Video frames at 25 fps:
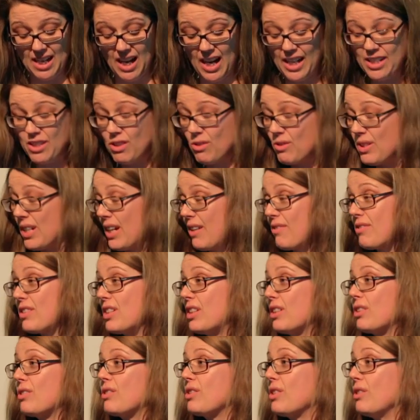I don't have to
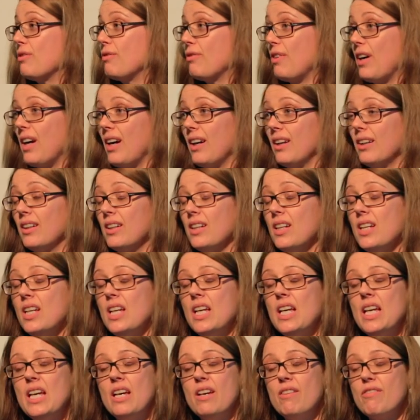look too far.
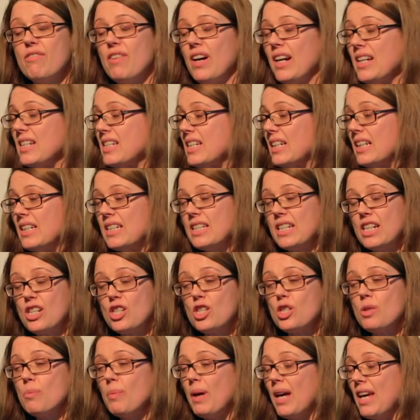Finding a
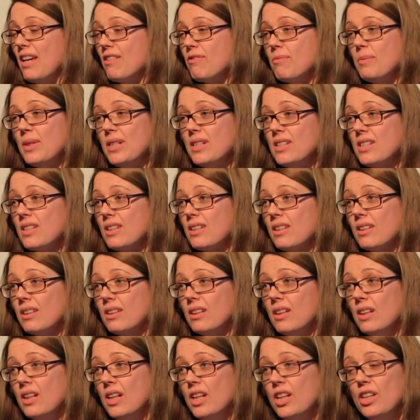dished pavement,
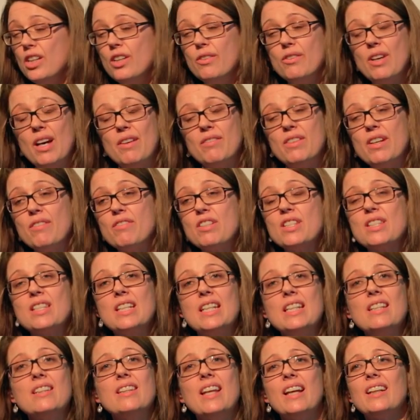have you ever
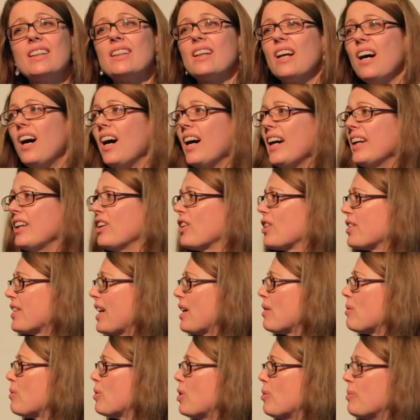seen that guy or
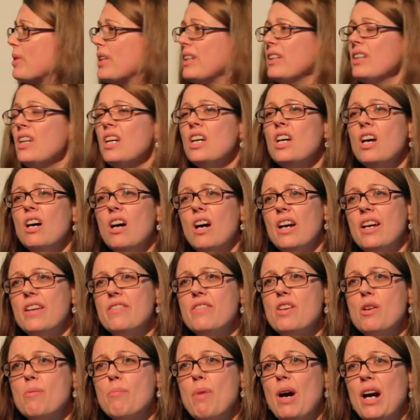that woman in
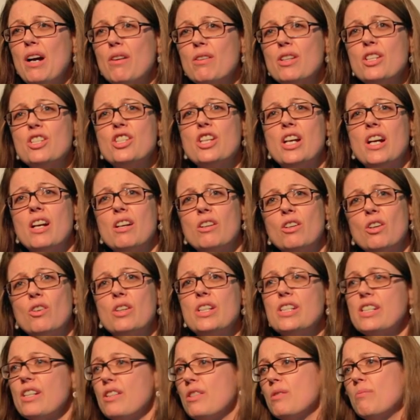their power chair
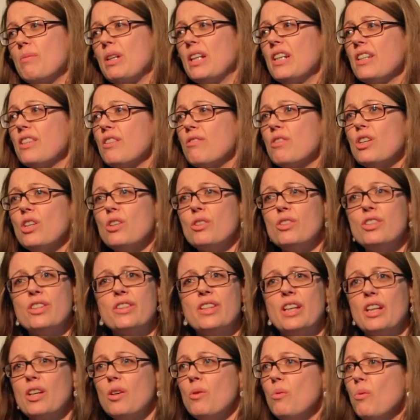going down the middle of the road and you
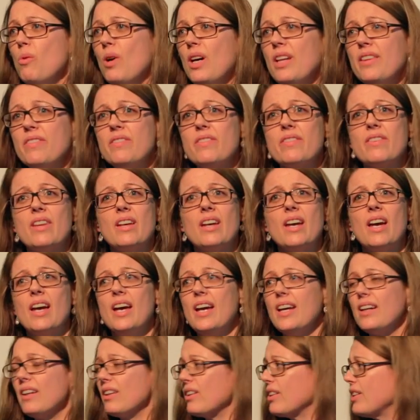think, what the
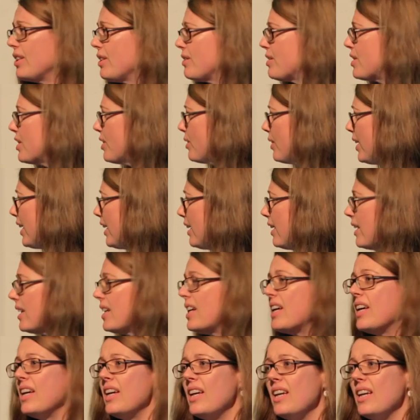heck are you doing?